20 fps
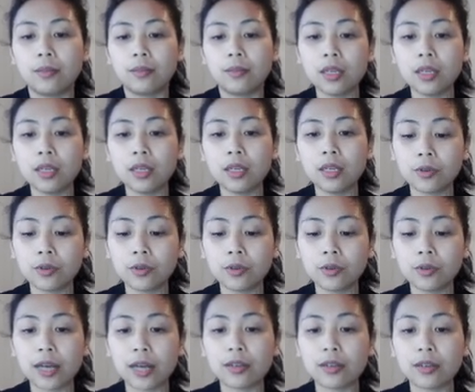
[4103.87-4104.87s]
Many of you
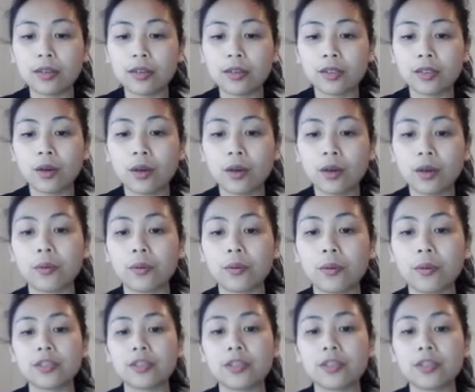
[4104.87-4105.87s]
might not know
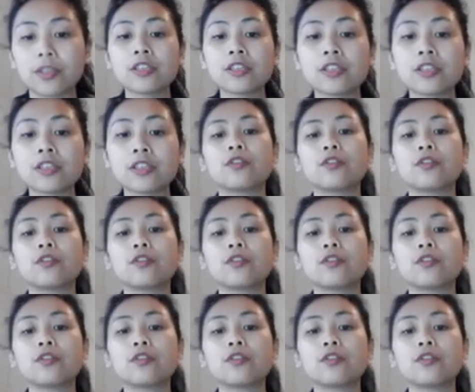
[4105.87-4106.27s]
about this.